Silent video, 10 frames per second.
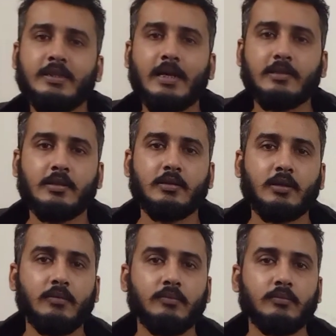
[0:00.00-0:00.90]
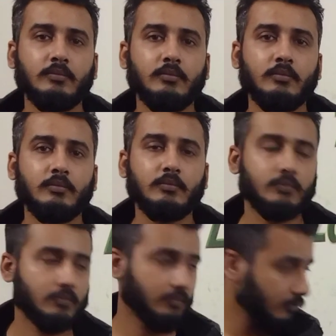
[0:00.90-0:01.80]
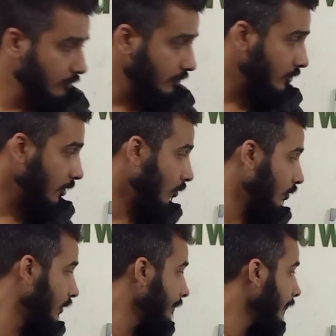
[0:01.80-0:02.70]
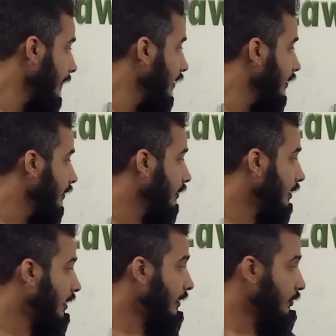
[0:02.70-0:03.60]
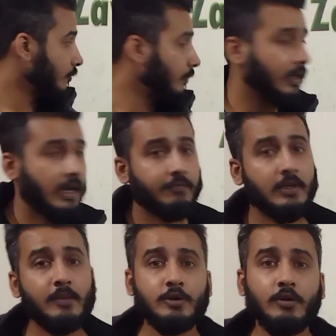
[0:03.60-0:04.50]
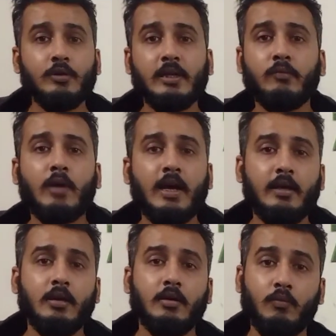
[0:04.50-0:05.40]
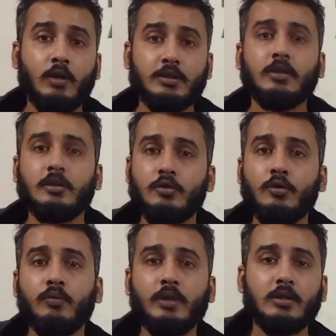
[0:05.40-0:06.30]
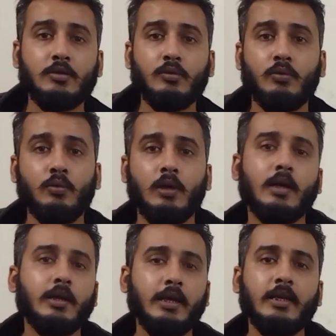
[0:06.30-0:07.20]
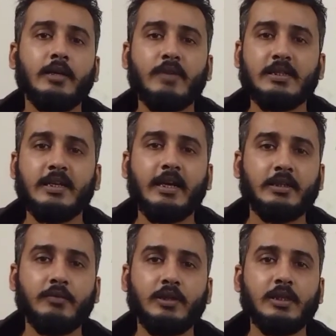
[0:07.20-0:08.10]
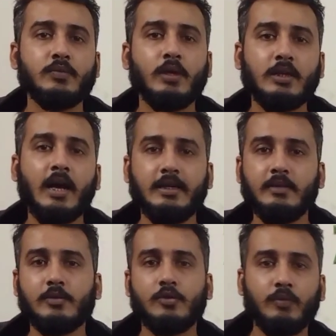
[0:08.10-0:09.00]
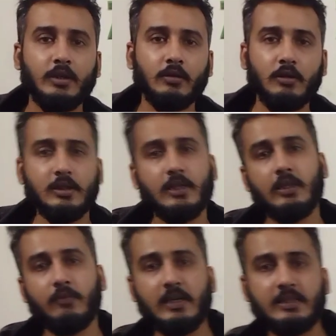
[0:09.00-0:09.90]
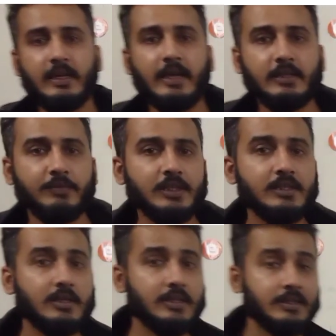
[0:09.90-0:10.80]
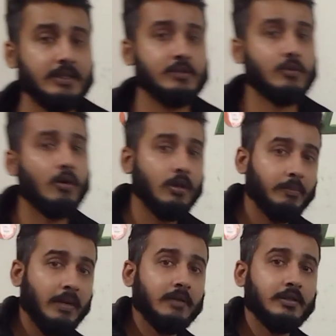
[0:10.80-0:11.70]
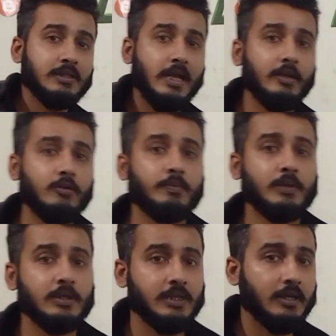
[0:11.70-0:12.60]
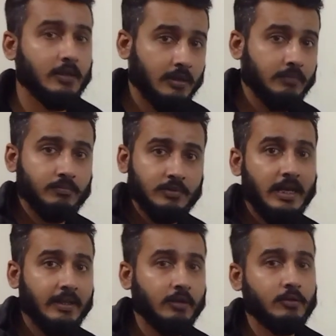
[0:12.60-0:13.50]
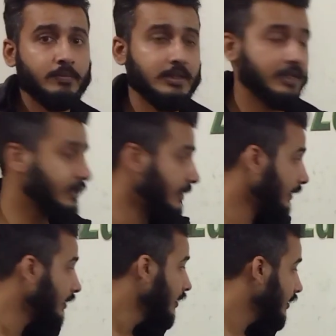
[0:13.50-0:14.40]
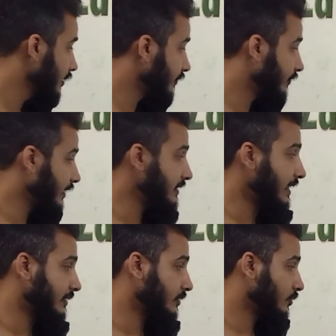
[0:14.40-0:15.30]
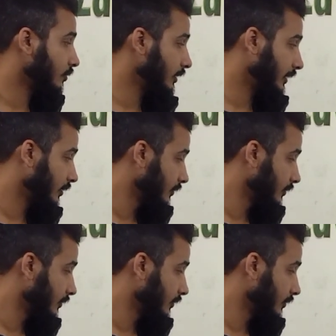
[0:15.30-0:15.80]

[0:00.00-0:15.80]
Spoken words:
asset. So you may have come to know that what do we do in investing activities, what items do we include in investing activities. It is all about the selling or purchasing the fixed assets only.